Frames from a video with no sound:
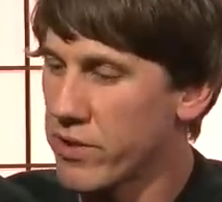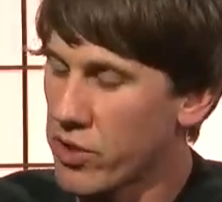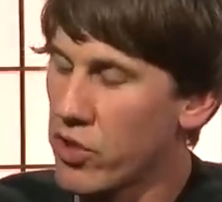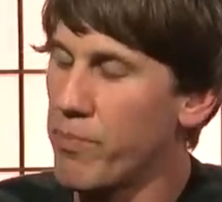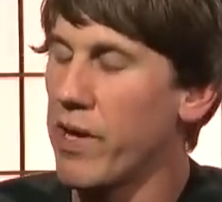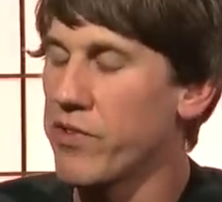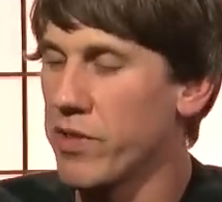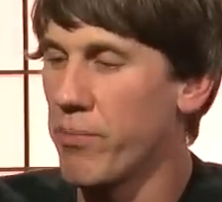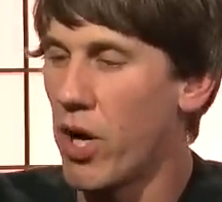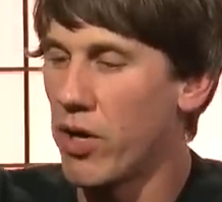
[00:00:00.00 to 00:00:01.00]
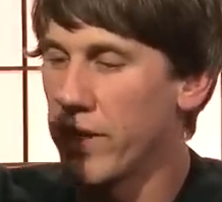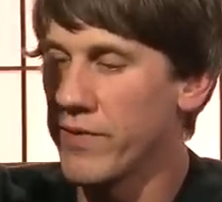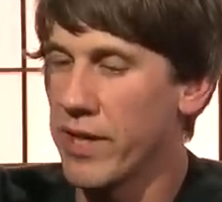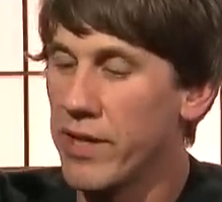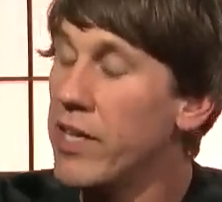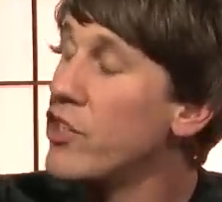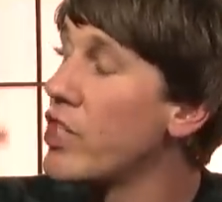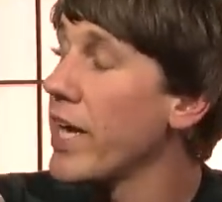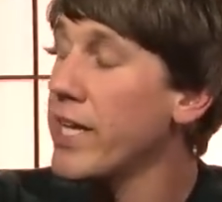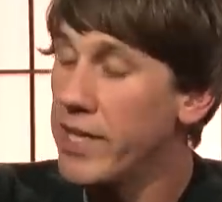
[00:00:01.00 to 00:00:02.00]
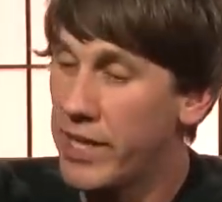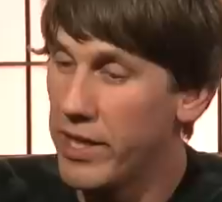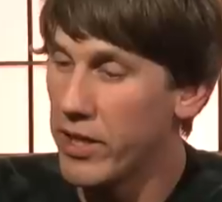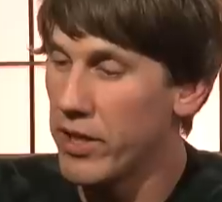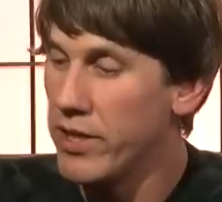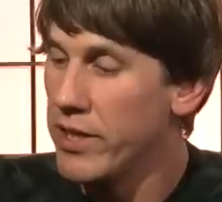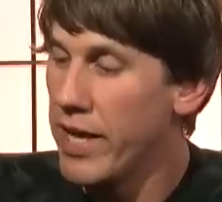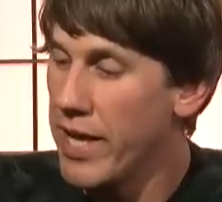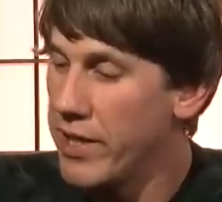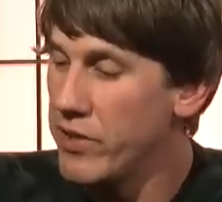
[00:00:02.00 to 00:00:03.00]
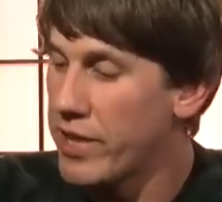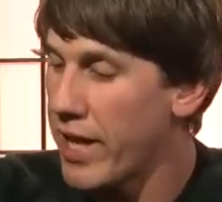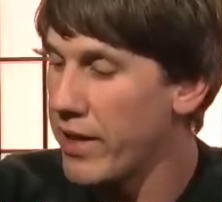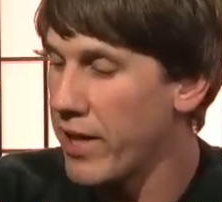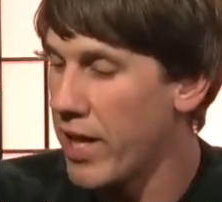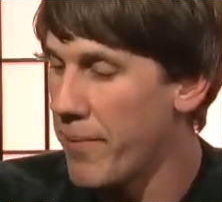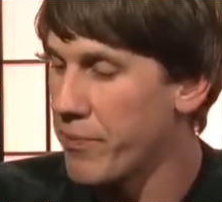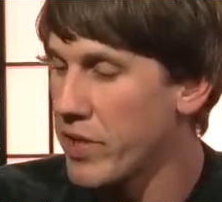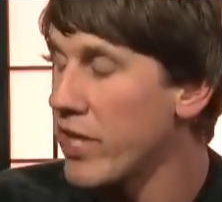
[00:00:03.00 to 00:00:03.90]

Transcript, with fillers: the girl bouncing the ball, and they said check in here and you'll get um,